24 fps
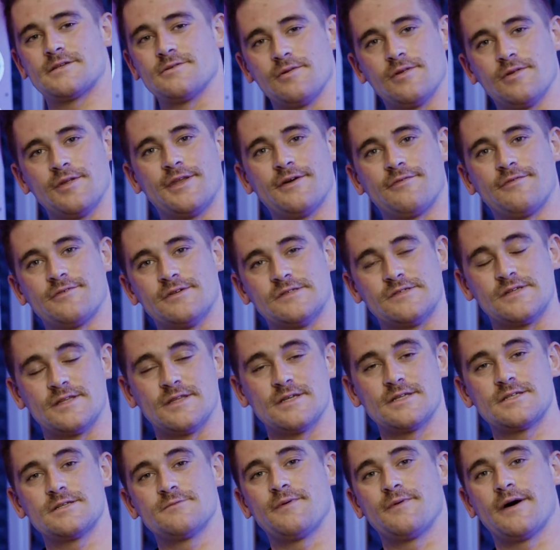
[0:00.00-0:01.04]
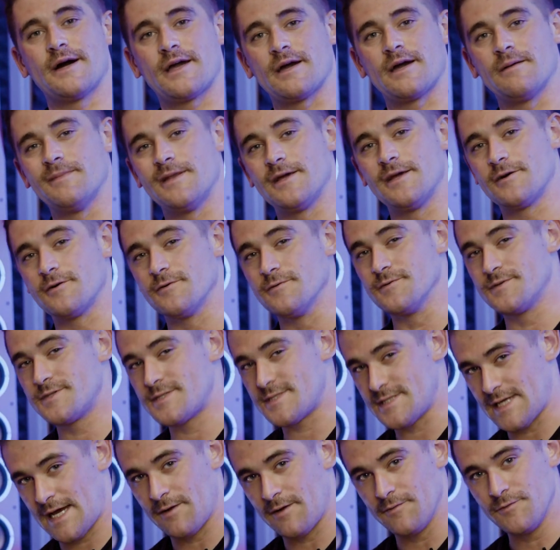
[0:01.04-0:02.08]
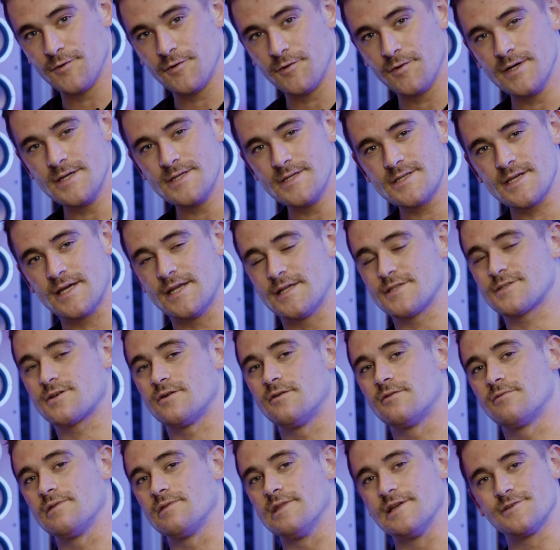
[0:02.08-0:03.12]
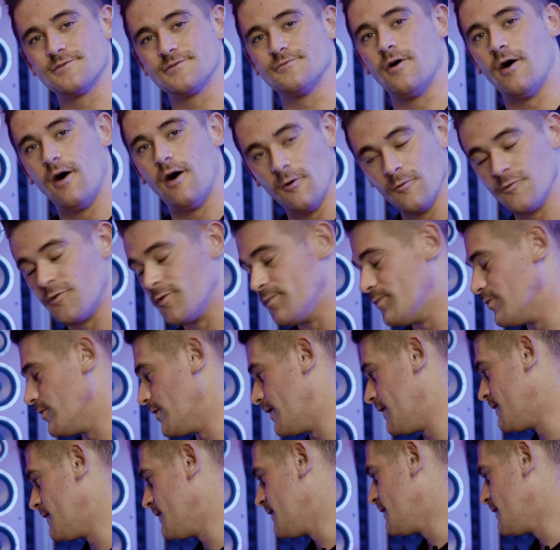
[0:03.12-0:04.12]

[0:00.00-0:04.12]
all the difference, and this is by a company called Sound Toys, and it's called Little Altar Boy.